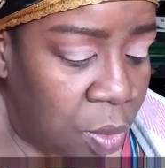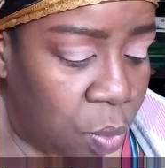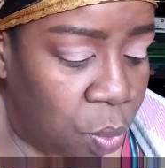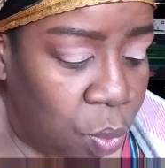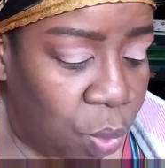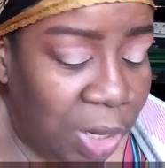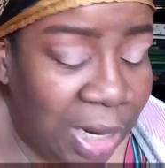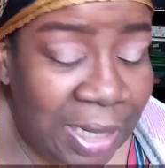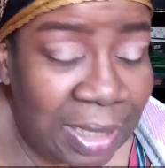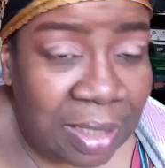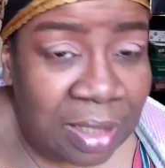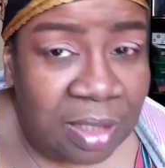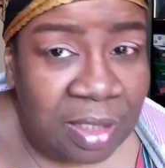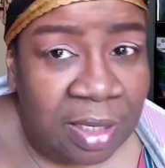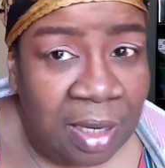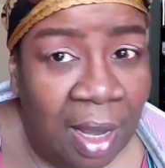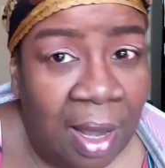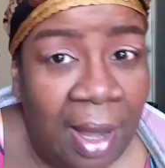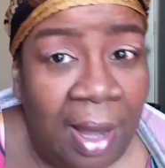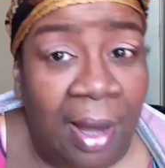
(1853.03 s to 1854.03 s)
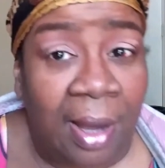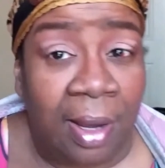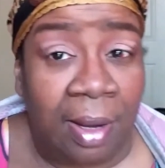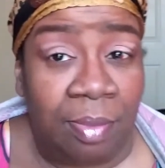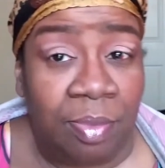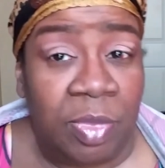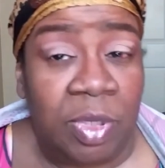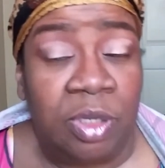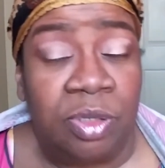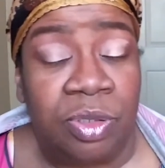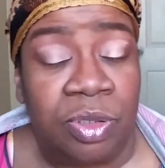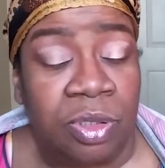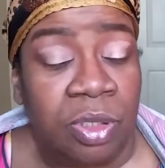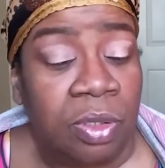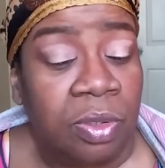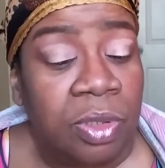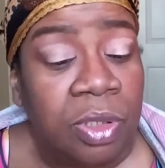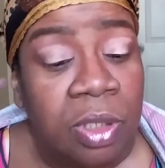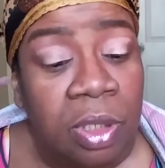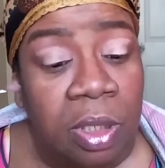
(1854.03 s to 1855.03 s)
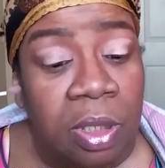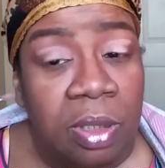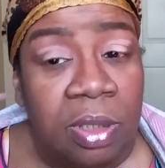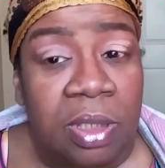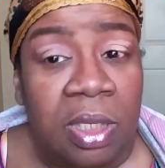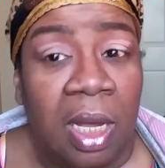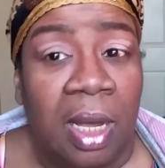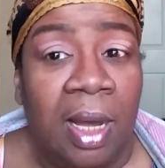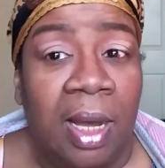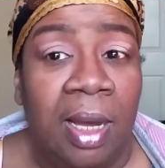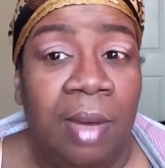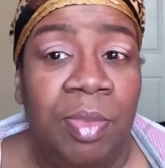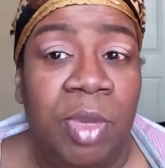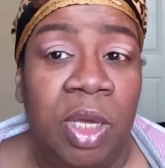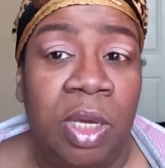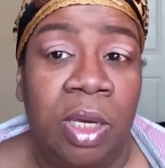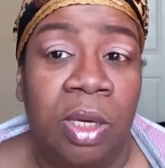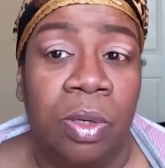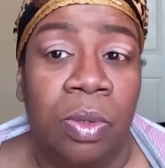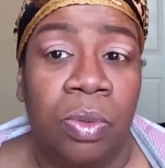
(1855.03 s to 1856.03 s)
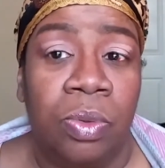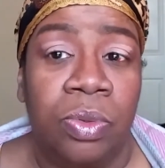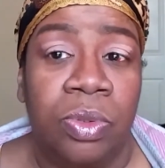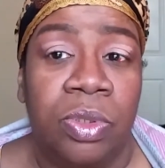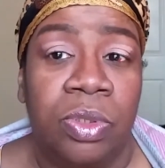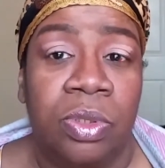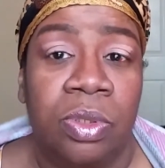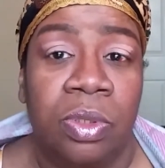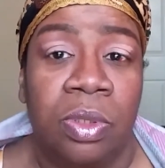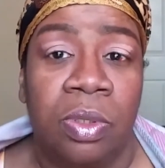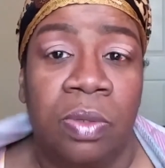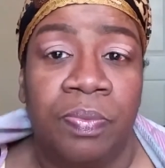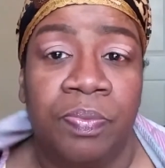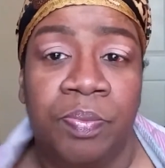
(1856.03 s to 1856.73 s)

with time, seriously, time heals.